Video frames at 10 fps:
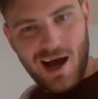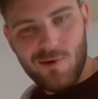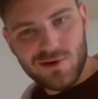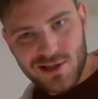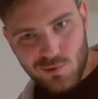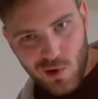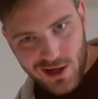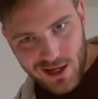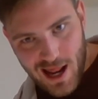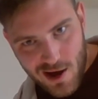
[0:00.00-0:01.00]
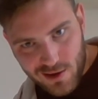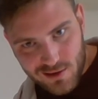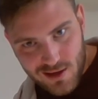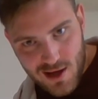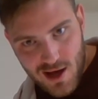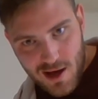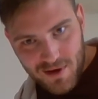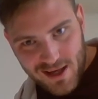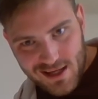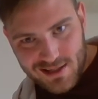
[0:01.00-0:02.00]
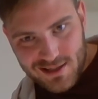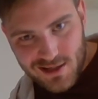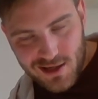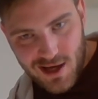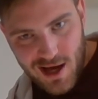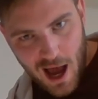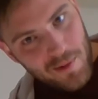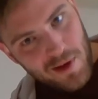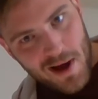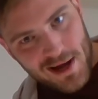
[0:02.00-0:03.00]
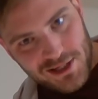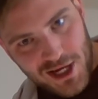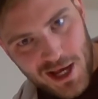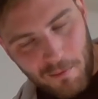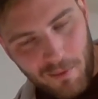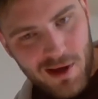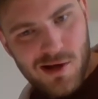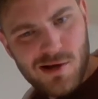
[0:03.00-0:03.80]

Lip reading: I was just working out because I'm in my gym.